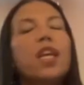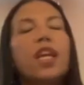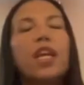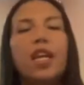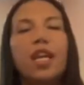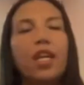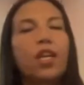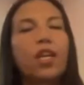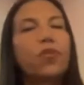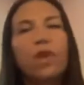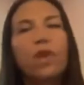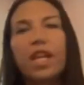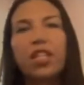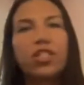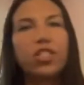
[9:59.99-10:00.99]
It, it can
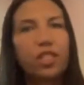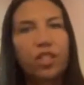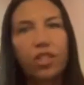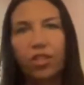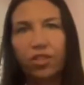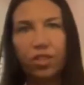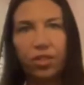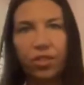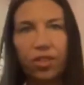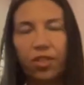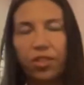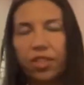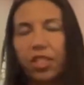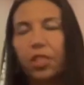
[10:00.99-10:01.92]
range. It, there's a there's a